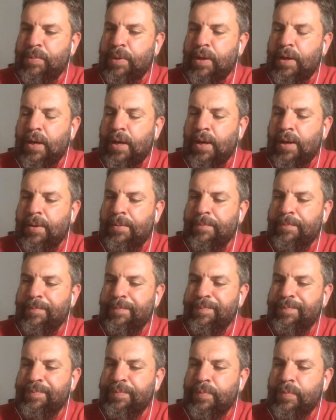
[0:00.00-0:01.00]
but
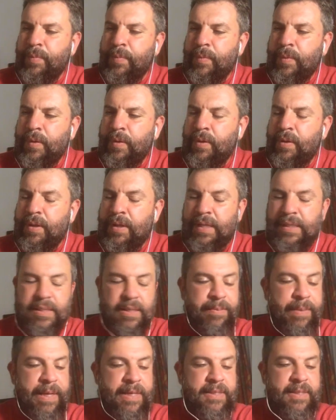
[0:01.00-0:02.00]
it's
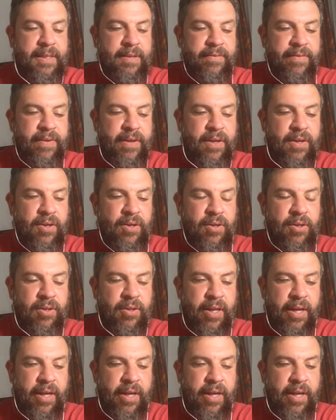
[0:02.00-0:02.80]
an amazing vehicle.